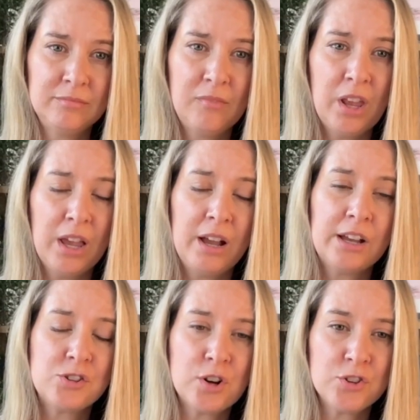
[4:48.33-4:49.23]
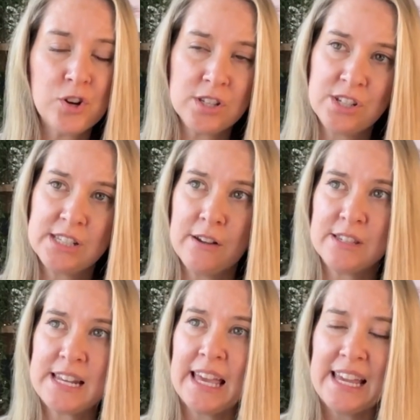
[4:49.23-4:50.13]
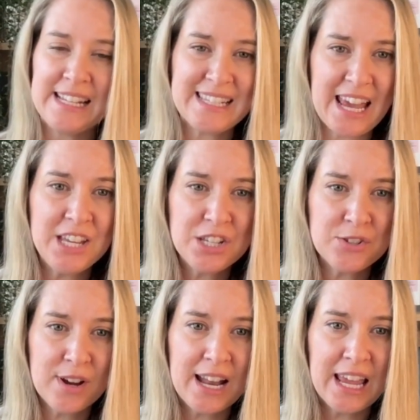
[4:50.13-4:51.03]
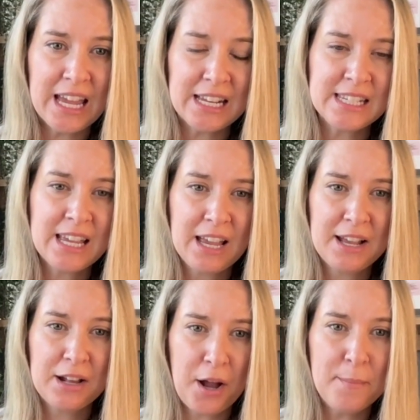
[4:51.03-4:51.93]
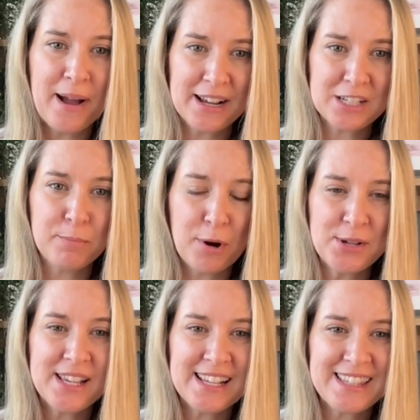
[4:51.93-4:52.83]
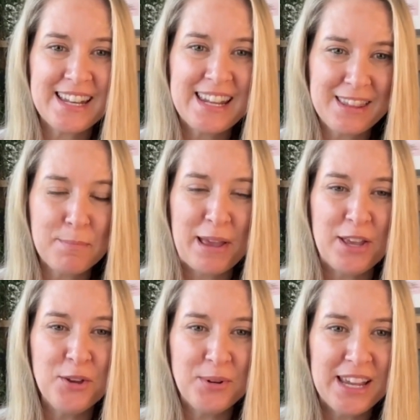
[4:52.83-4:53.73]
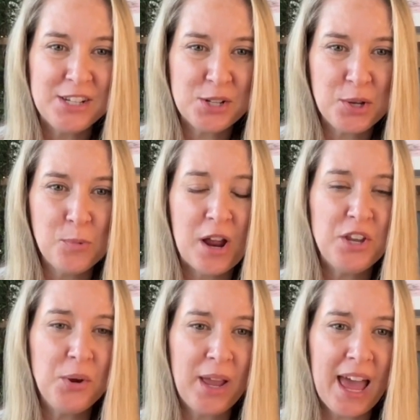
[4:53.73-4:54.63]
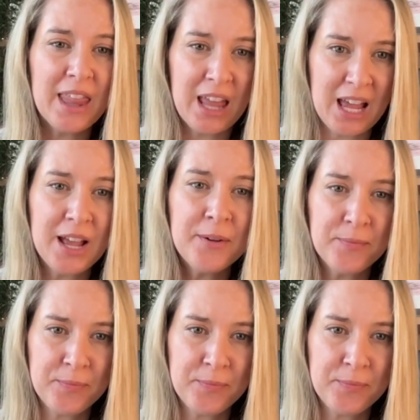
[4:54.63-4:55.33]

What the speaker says: Yeah, I got trust yourself to take it in stages, really, and come back to process the bit you need to when you get there.